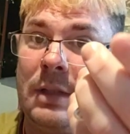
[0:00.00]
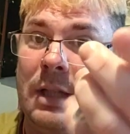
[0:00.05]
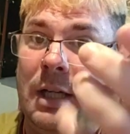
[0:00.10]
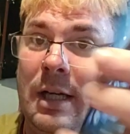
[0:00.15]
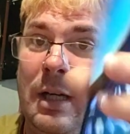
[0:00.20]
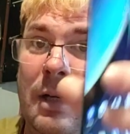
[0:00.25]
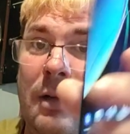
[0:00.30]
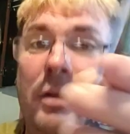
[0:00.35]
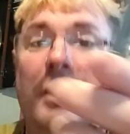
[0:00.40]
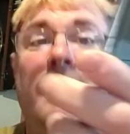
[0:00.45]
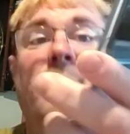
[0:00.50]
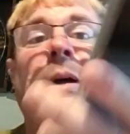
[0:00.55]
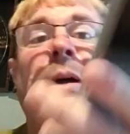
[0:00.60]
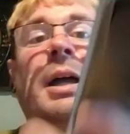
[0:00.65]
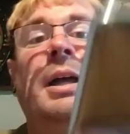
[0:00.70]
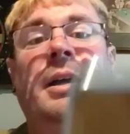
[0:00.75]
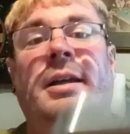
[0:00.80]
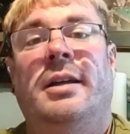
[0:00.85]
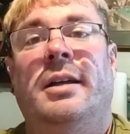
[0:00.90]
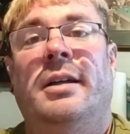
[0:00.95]
and I'll come
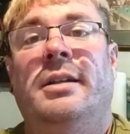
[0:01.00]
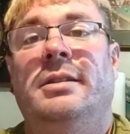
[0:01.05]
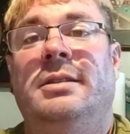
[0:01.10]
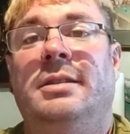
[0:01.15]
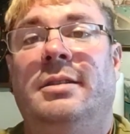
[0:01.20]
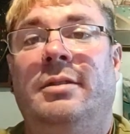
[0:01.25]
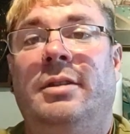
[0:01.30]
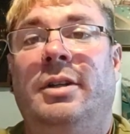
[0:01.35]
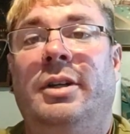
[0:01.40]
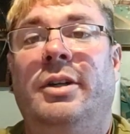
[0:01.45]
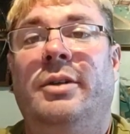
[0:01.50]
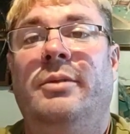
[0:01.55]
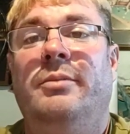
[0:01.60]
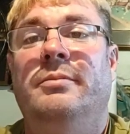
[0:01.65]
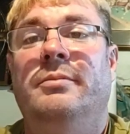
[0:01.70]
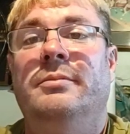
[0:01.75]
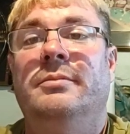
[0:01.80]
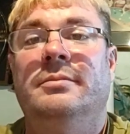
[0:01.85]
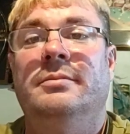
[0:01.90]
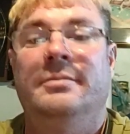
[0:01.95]
back and tell you
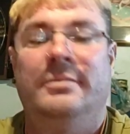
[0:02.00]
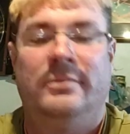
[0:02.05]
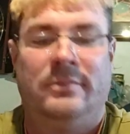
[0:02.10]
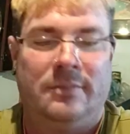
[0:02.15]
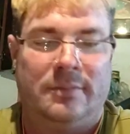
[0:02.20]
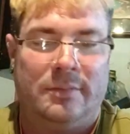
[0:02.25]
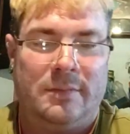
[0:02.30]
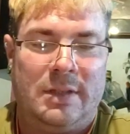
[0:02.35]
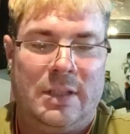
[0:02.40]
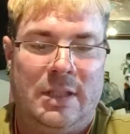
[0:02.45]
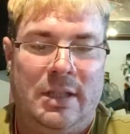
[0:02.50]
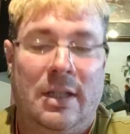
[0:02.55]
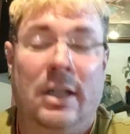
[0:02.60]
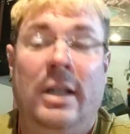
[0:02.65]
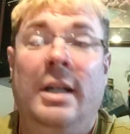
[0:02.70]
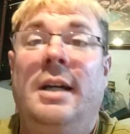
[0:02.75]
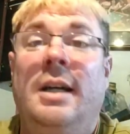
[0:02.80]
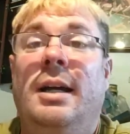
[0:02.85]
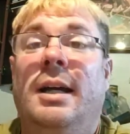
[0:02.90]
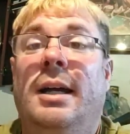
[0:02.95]

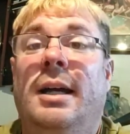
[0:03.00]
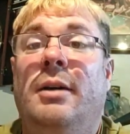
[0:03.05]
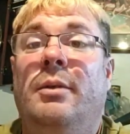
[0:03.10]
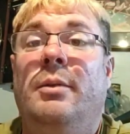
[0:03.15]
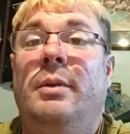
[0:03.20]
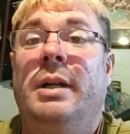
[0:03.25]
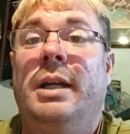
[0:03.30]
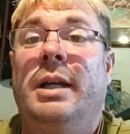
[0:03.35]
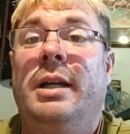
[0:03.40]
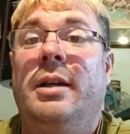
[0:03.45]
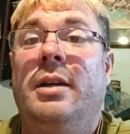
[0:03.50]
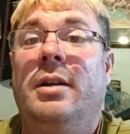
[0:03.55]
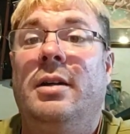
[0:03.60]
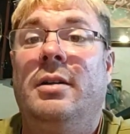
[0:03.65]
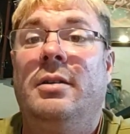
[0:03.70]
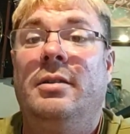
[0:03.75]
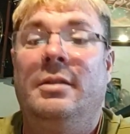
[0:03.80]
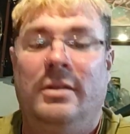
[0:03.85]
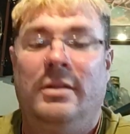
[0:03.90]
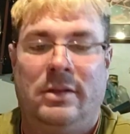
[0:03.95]
how we're getting
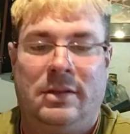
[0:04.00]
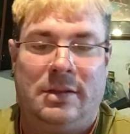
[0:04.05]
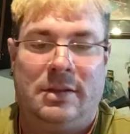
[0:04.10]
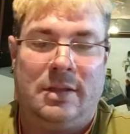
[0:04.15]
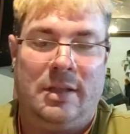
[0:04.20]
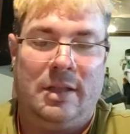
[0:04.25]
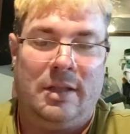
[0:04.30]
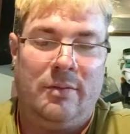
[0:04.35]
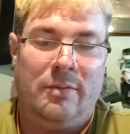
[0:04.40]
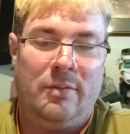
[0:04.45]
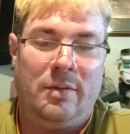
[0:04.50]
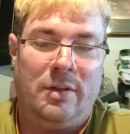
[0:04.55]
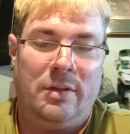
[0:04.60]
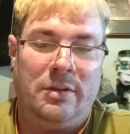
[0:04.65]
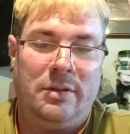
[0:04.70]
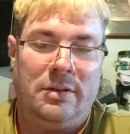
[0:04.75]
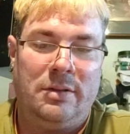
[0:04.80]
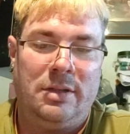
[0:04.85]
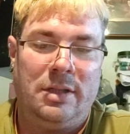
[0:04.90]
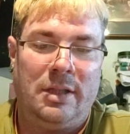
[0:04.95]
on and what
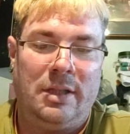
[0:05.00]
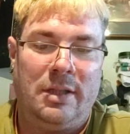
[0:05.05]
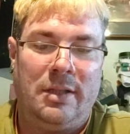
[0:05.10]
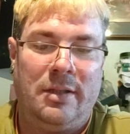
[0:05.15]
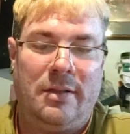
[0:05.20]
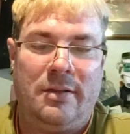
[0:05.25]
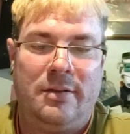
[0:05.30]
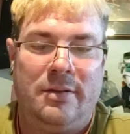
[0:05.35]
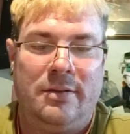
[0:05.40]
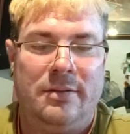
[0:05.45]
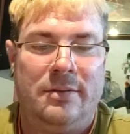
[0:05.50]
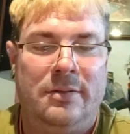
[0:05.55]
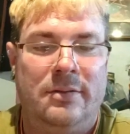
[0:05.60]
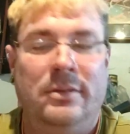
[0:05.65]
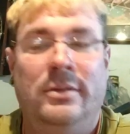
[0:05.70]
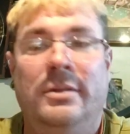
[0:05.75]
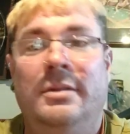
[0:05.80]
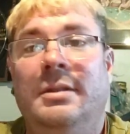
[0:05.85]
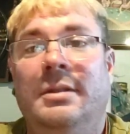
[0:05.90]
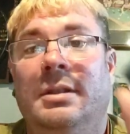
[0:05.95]

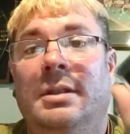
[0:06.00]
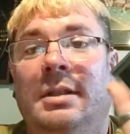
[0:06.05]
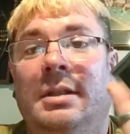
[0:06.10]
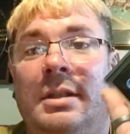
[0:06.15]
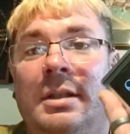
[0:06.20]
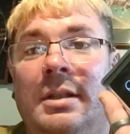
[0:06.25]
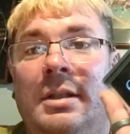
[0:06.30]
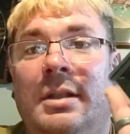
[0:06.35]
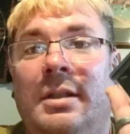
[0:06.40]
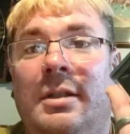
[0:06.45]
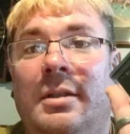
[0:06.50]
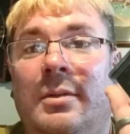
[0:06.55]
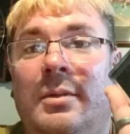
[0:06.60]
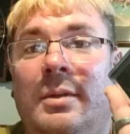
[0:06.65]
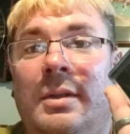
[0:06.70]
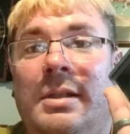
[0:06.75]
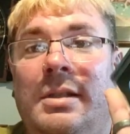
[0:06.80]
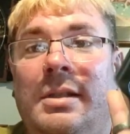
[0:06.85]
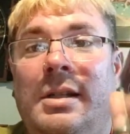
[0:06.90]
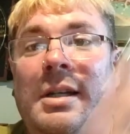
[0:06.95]

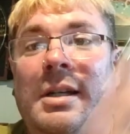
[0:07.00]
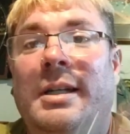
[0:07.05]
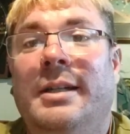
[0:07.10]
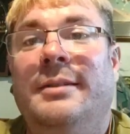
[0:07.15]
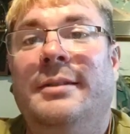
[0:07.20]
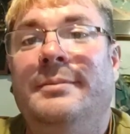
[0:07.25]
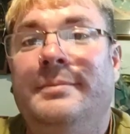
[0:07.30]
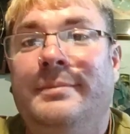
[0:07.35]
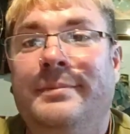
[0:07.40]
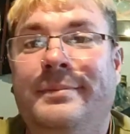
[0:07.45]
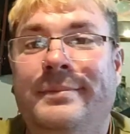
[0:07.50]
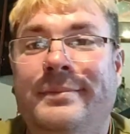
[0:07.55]
it's like.